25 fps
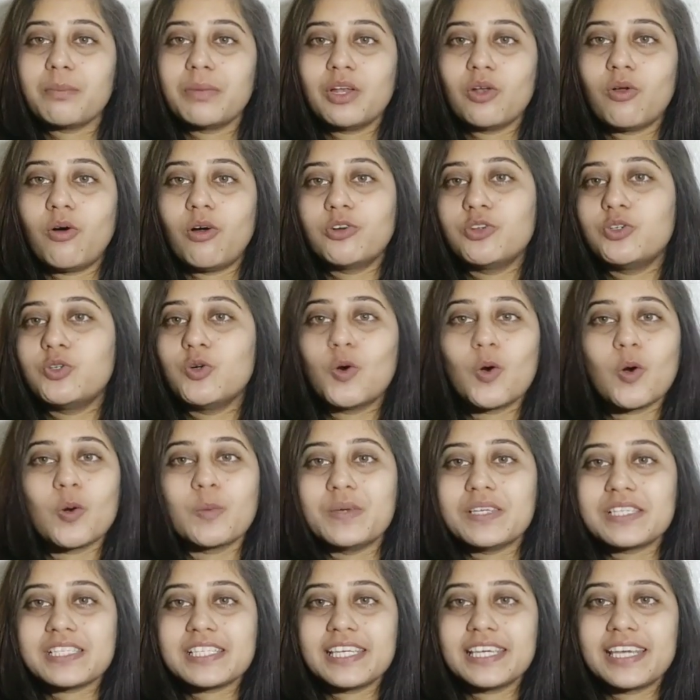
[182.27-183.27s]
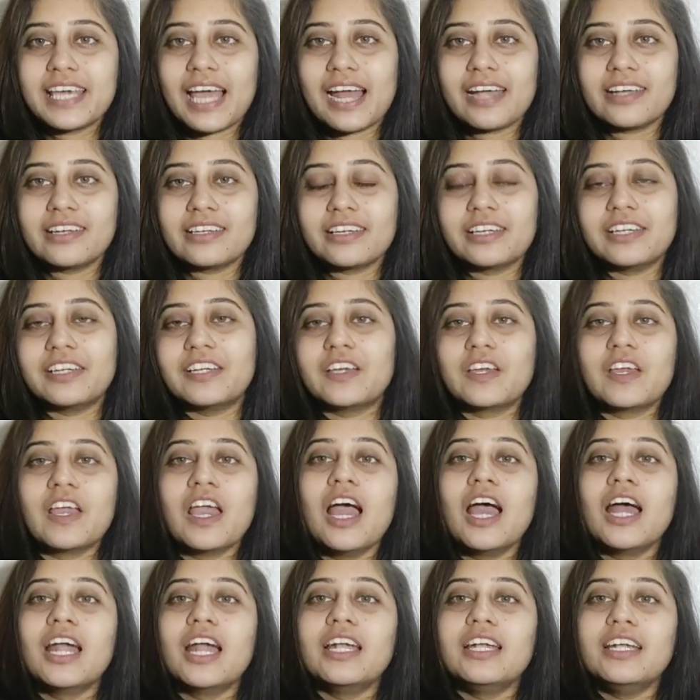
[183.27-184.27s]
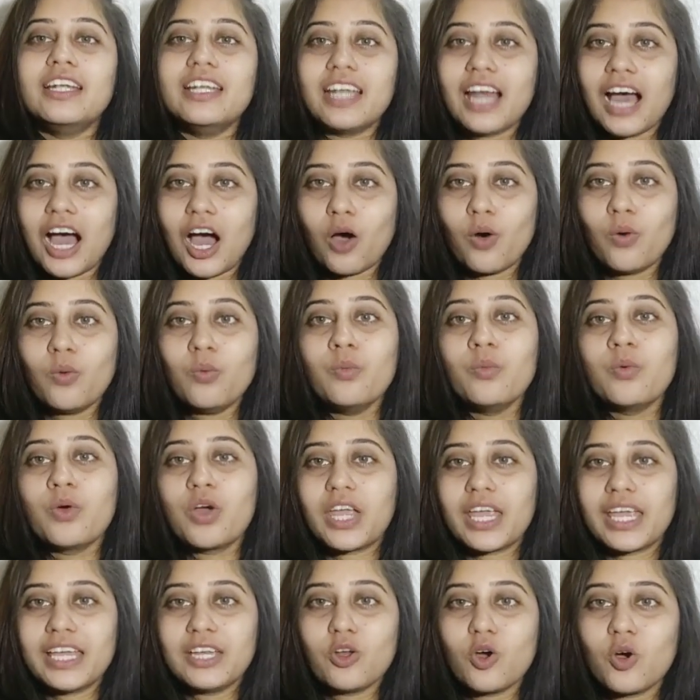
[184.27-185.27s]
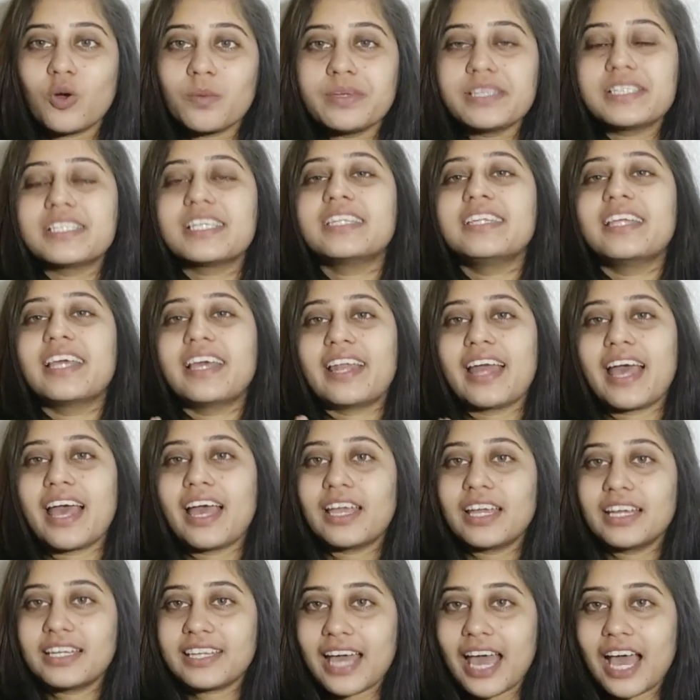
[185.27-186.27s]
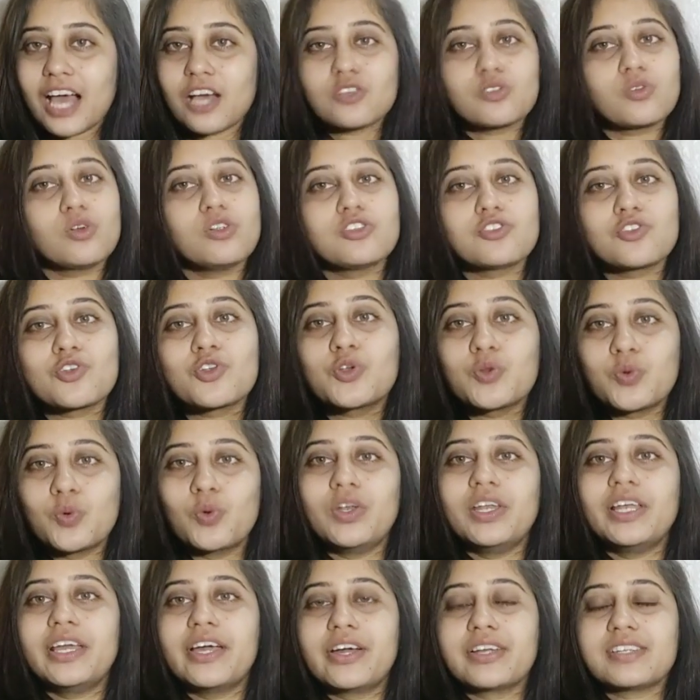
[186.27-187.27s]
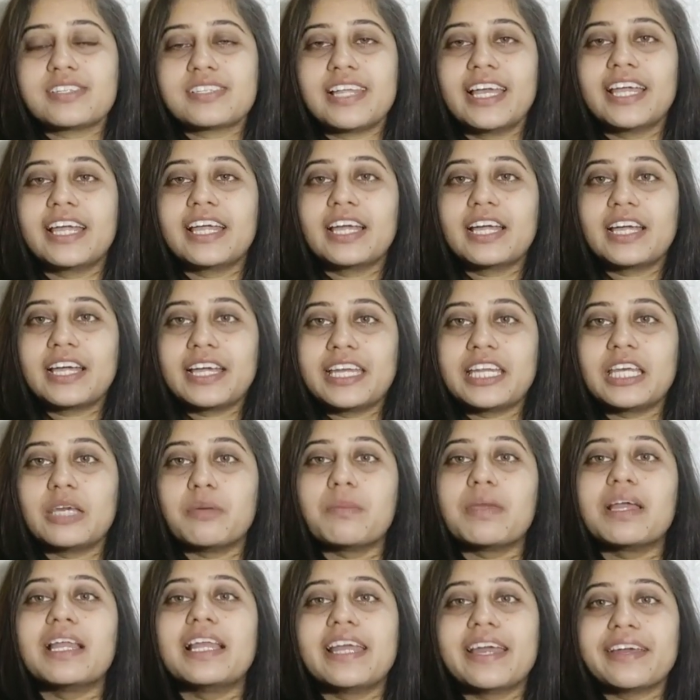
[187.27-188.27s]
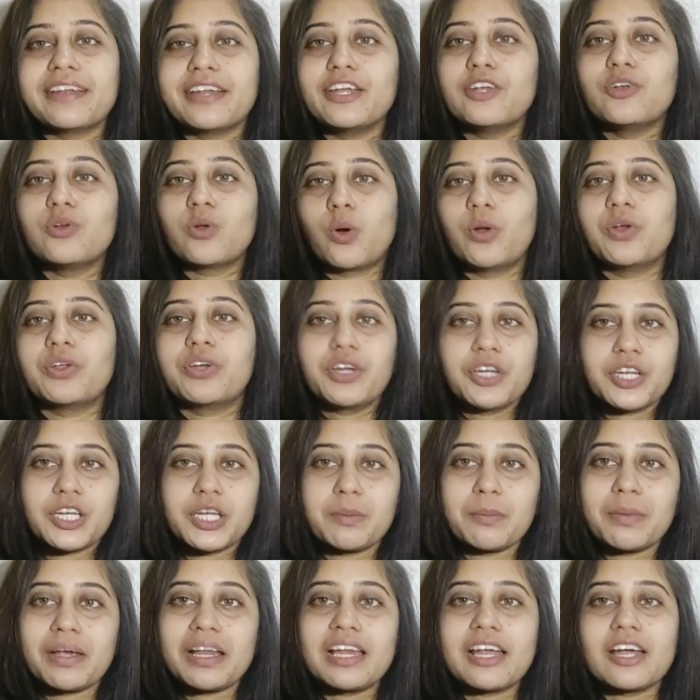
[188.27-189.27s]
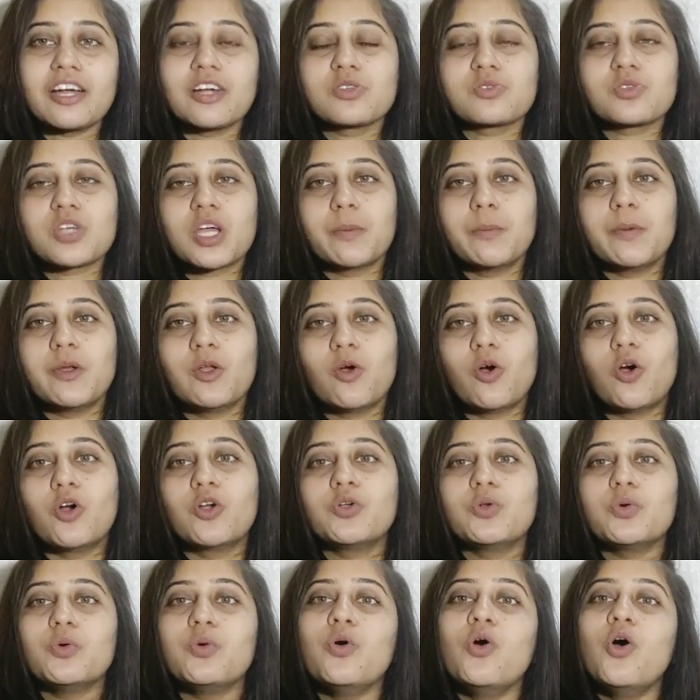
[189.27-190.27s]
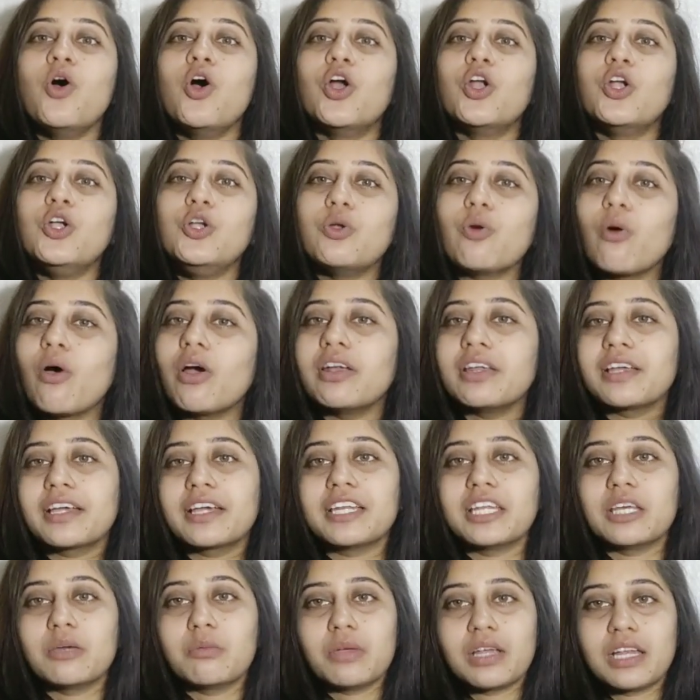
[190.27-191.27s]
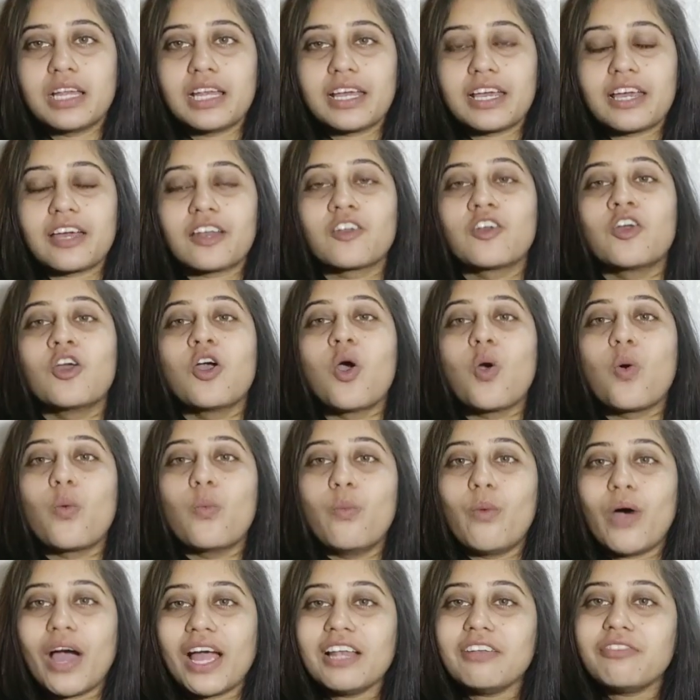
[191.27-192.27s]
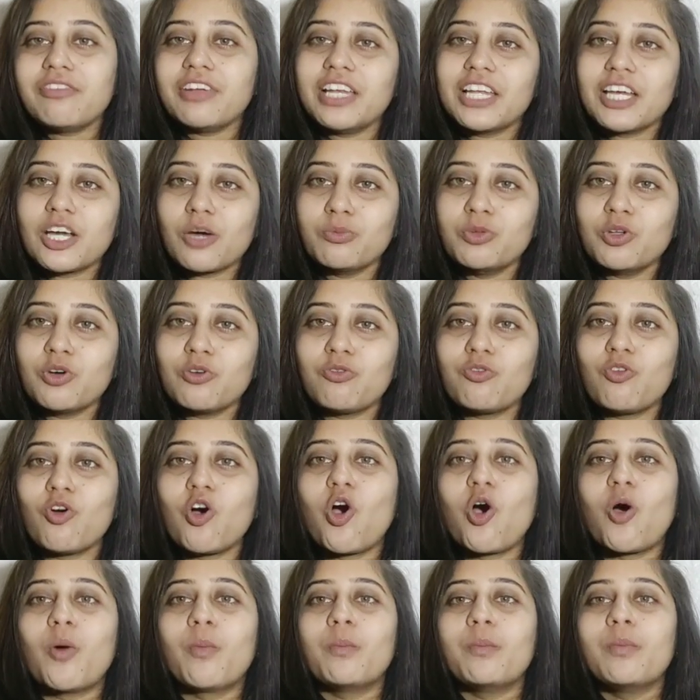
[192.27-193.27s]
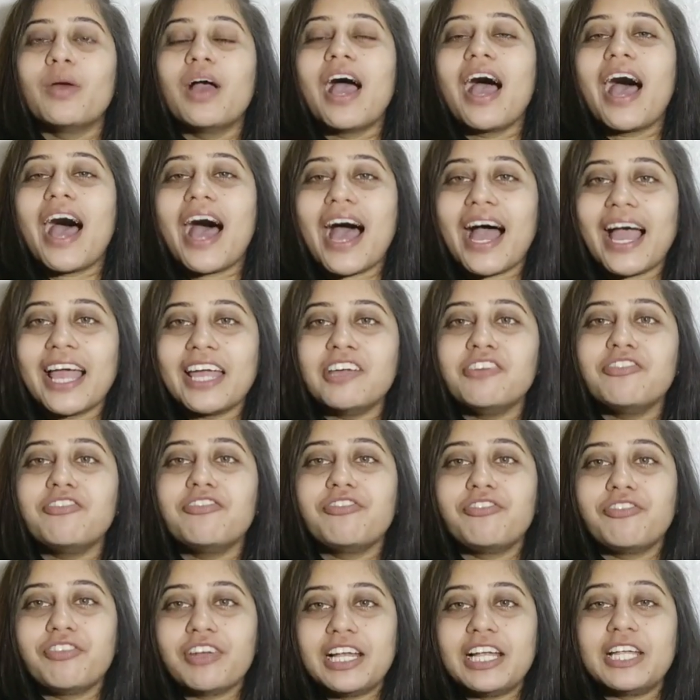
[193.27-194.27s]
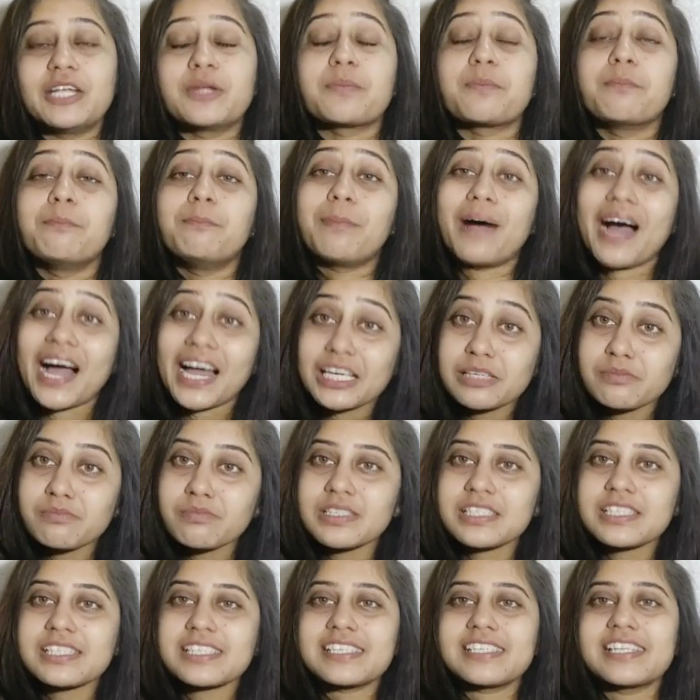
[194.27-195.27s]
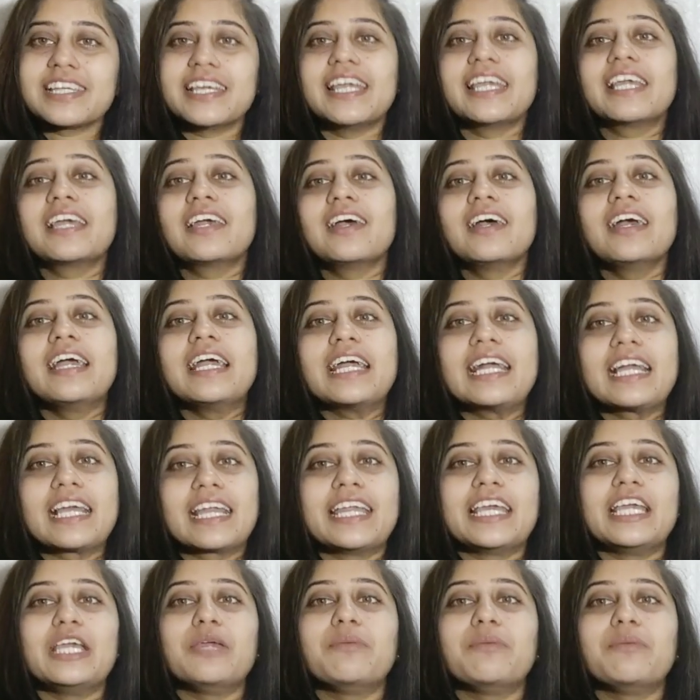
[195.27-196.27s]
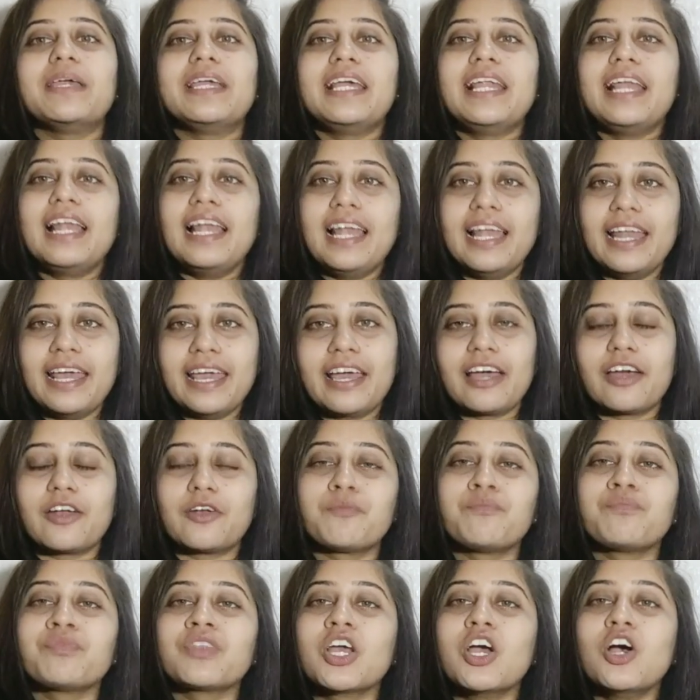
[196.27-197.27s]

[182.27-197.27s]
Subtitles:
I belong to OBC category. Now in OBC it has also two layers, like creamy layer and non-creamy layer. So I belong to non-creamy layer. While filling up the form, I filled by mistake creamy layer.